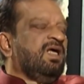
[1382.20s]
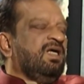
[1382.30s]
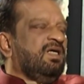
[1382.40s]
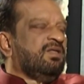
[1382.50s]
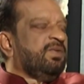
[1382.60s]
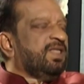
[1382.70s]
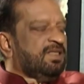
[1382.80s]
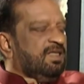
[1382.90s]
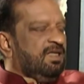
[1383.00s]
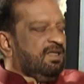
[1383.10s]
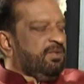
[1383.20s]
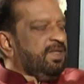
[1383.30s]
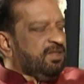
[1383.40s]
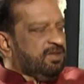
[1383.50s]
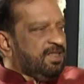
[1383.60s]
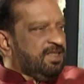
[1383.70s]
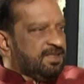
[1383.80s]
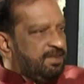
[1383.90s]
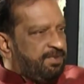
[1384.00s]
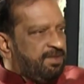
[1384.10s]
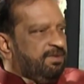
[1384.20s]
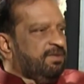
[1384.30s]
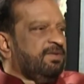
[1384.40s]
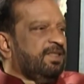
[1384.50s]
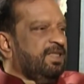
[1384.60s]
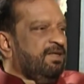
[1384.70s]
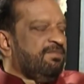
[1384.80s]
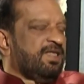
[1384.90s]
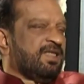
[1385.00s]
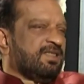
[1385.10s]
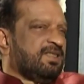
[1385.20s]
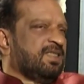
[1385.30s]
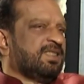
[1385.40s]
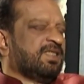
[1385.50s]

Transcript: 23rd is a preview in the evening at 6